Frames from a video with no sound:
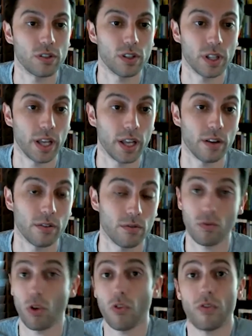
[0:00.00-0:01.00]
And then
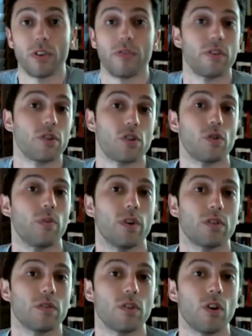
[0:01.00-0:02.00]
over the first 3
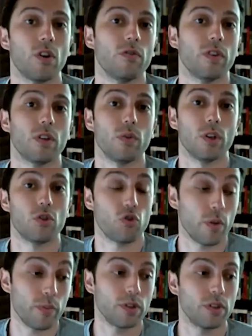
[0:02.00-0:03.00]
months of COVID, we
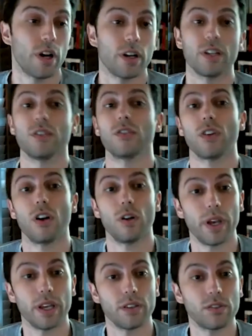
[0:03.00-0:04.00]
tripled our install
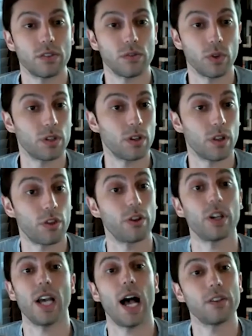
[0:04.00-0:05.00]
base, went to 30
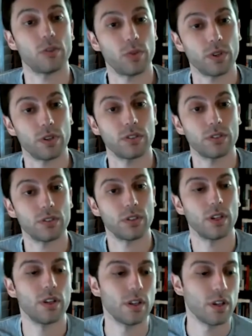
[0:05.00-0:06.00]
hospitals.
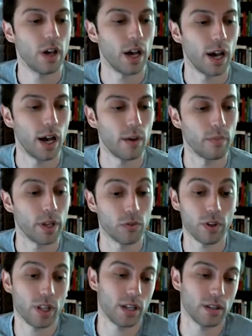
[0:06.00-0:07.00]
And
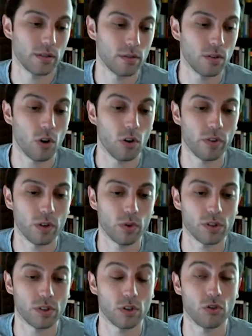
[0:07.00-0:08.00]
really, COVID
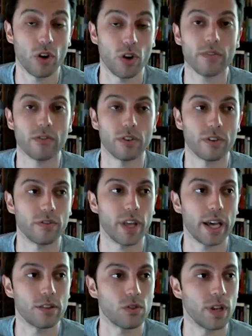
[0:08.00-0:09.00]
was the driver of that.
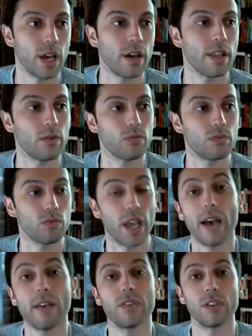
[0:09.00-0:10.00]
So now that we
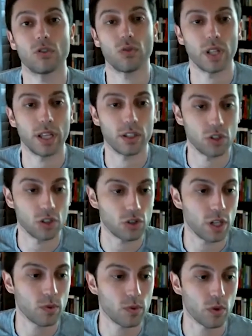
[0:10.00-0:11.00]
have these
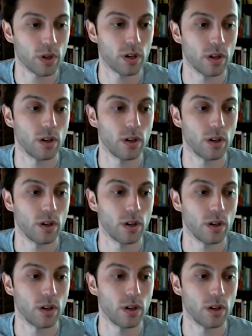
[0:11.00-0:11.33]
relationships, we're